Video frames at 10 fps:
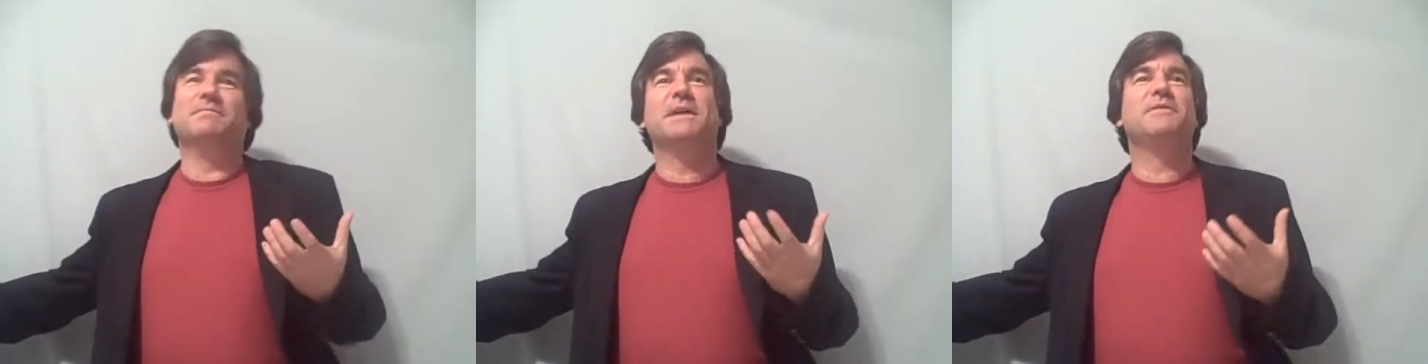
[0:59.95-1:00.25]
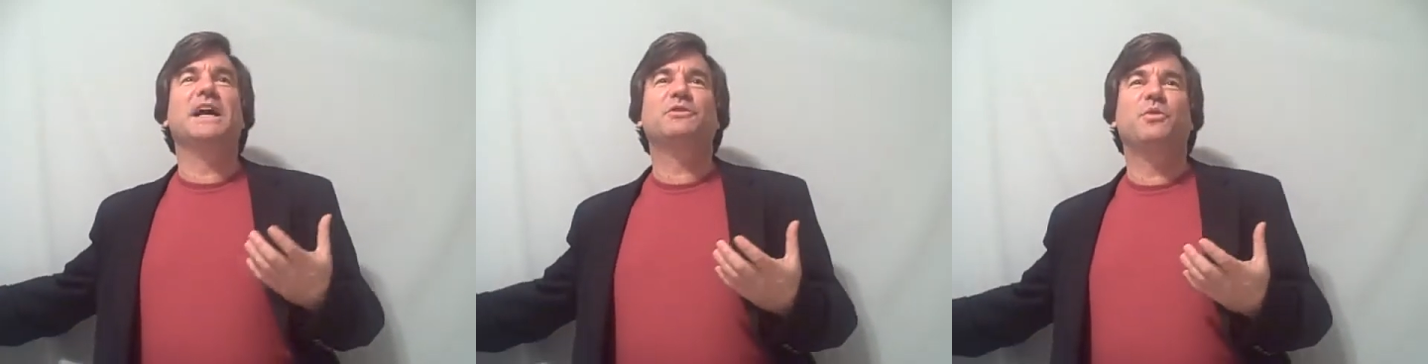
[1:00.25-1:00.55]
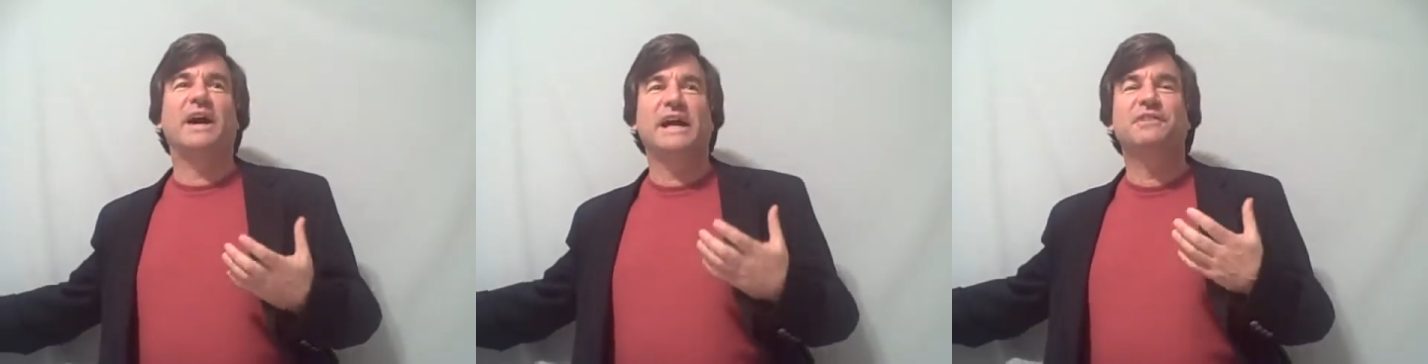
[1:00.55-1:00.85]
maybe that's
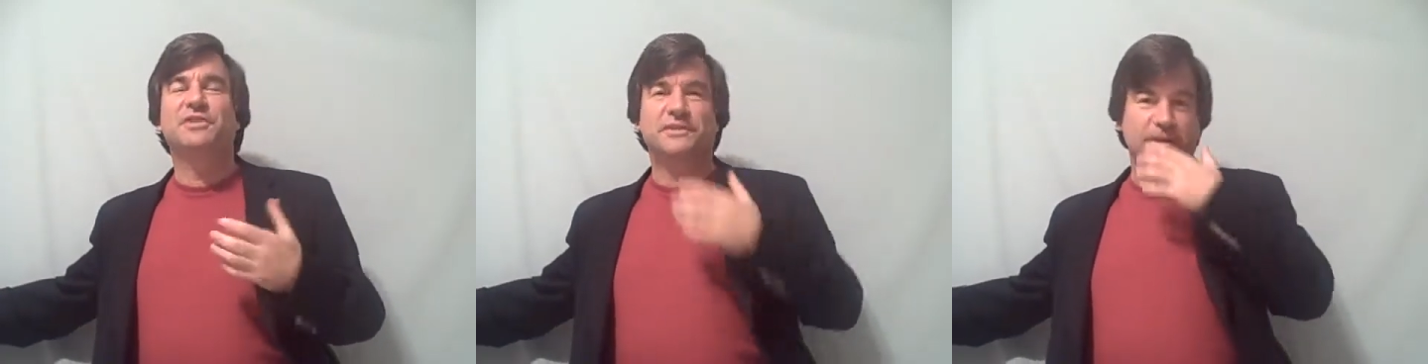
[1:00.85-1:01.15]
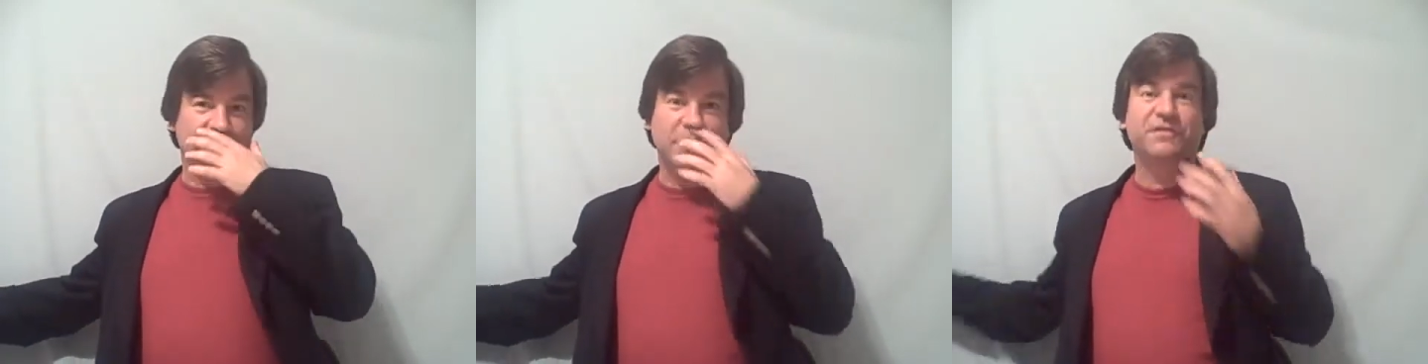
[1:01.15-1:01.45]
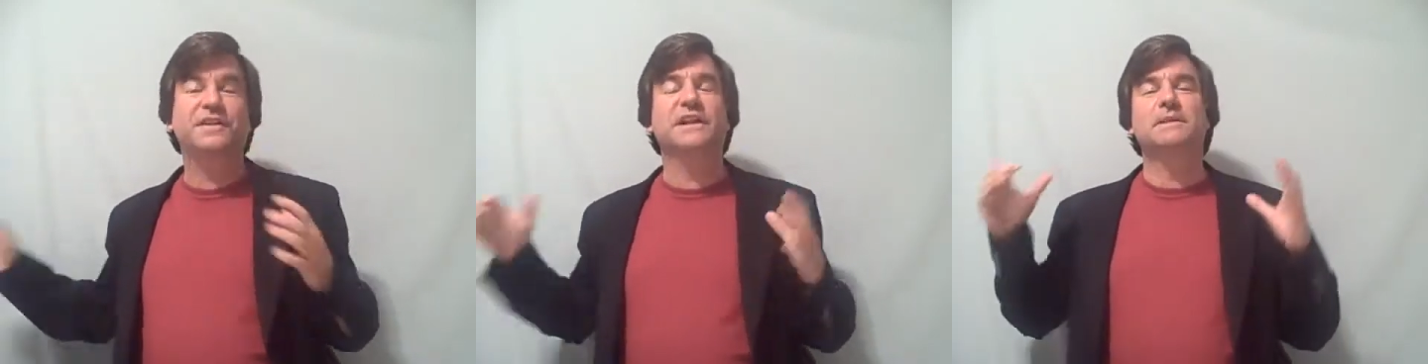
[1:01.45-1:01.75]
why I have such a
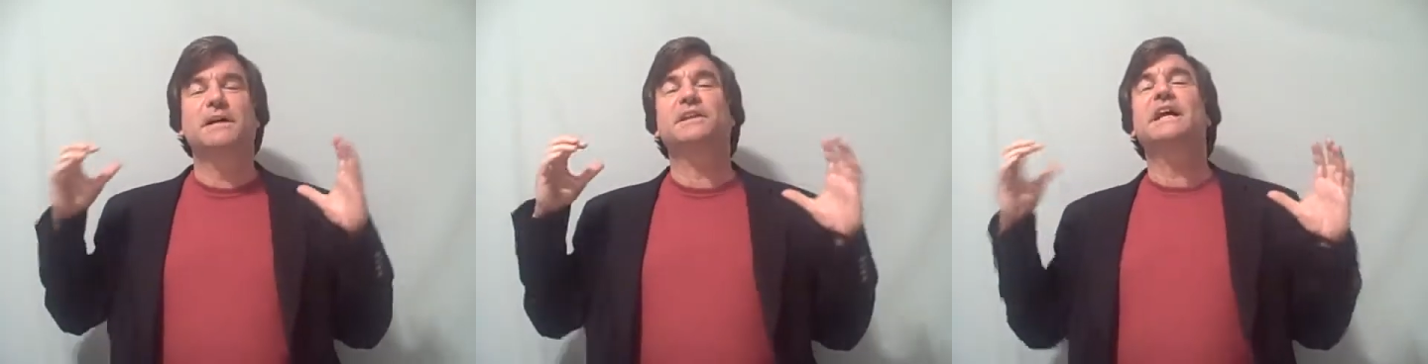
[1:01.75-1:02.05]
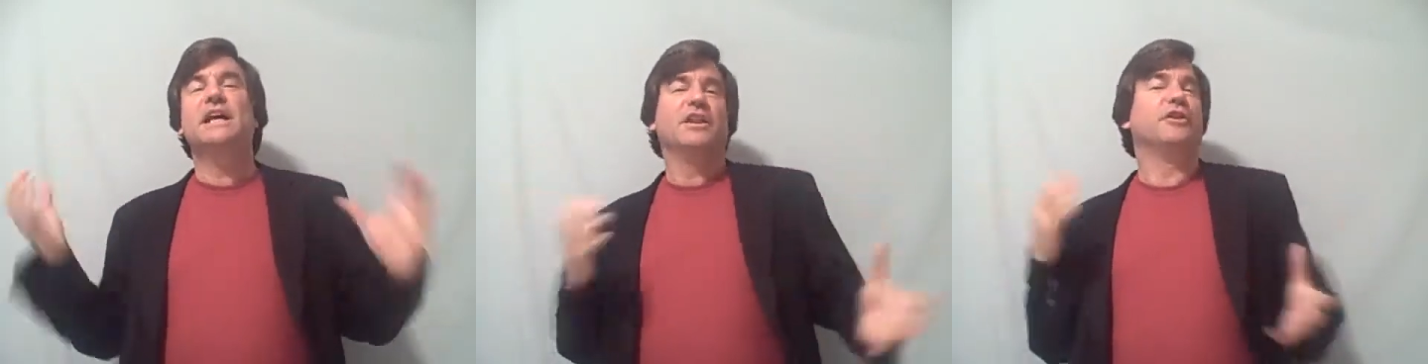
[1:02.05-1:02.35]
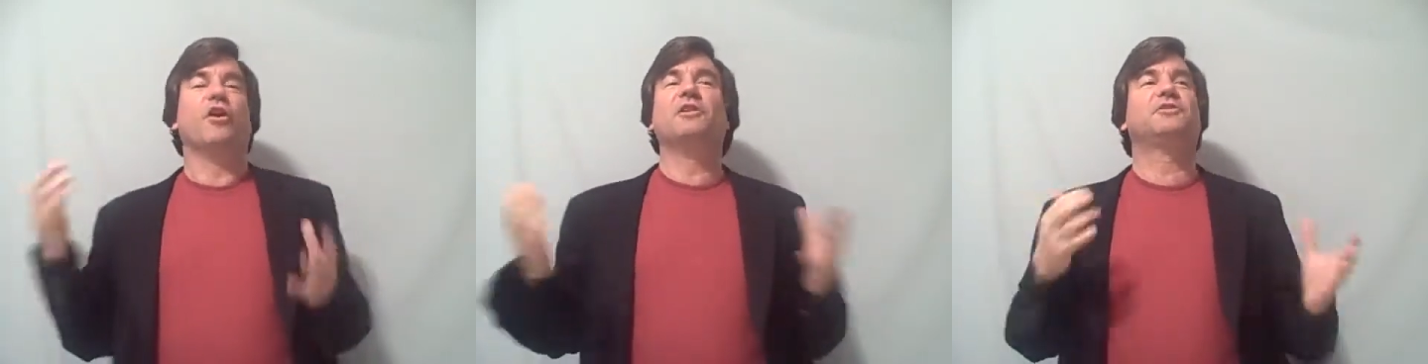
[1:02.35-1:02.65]
good feeling about
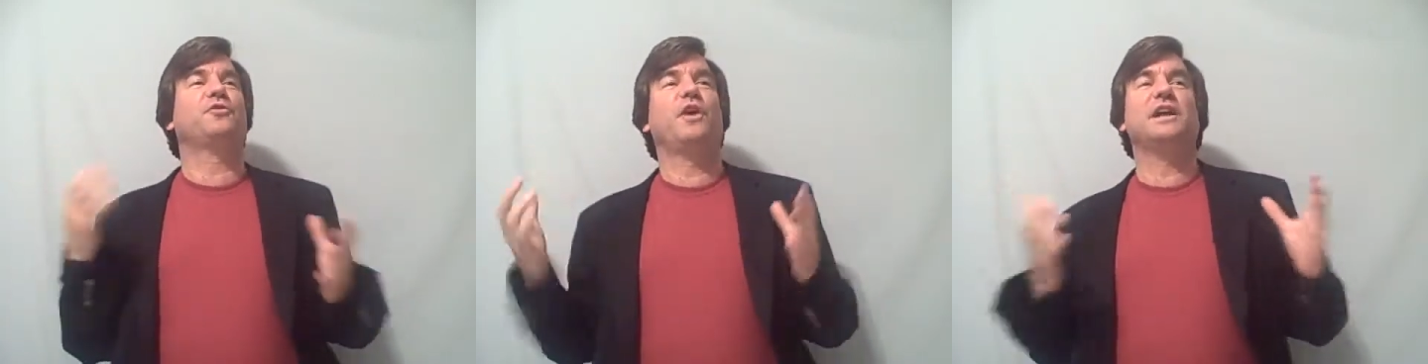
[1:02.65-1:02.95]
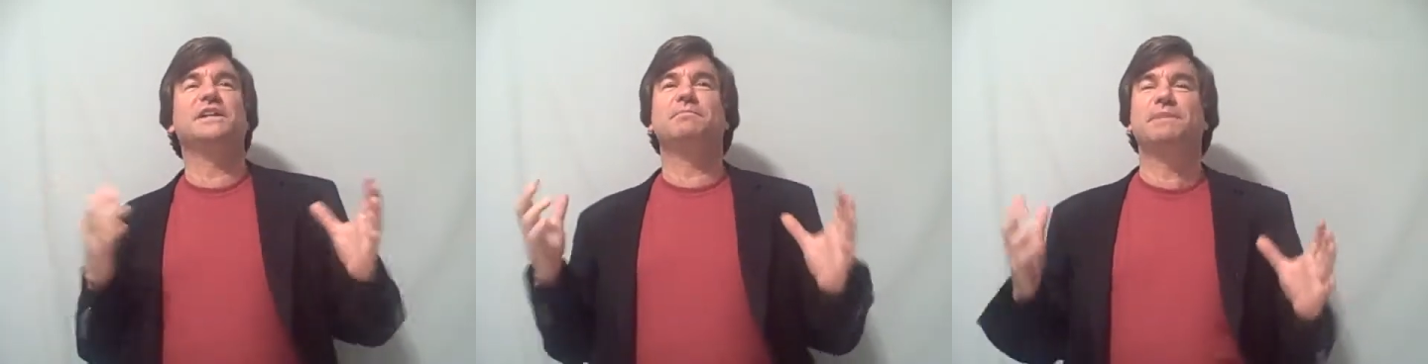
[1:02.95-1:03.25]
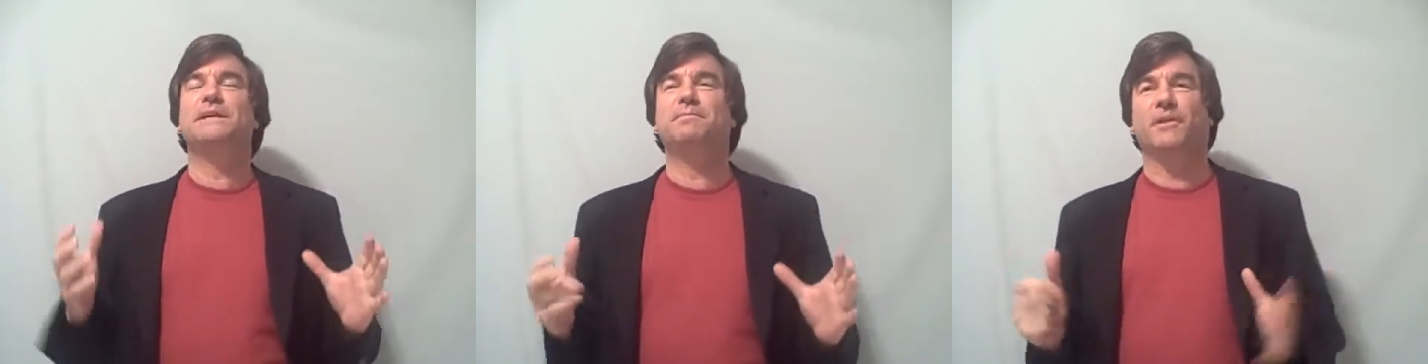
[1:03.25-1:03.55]
the Australian
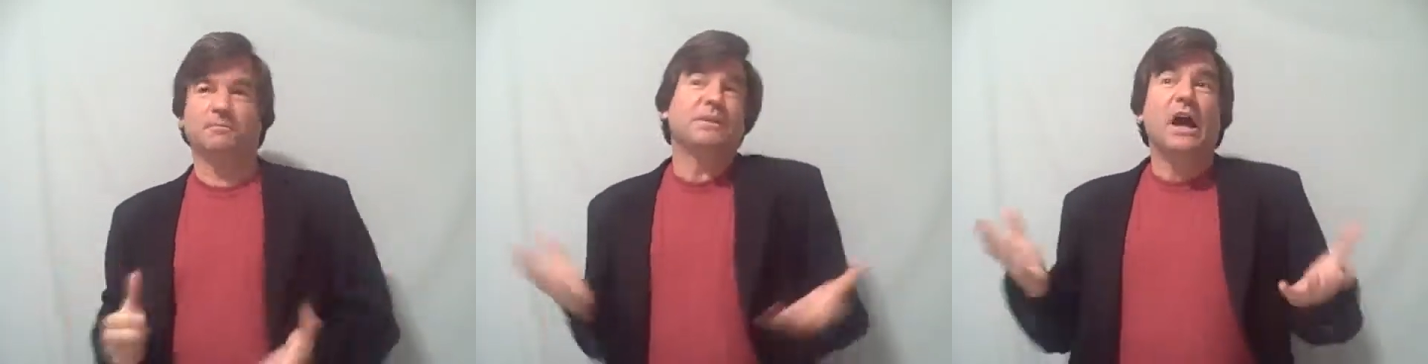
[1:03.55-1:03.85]
people.